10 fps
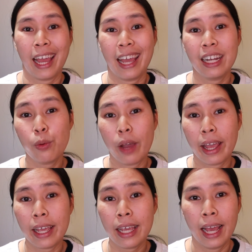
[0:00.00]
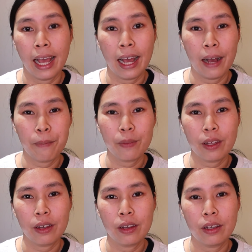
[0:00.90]
Anyway,
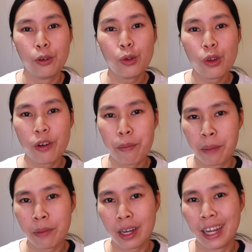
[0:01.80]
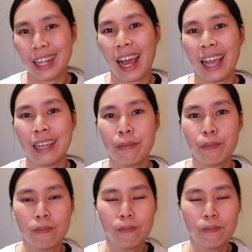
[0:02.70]
do you remember that I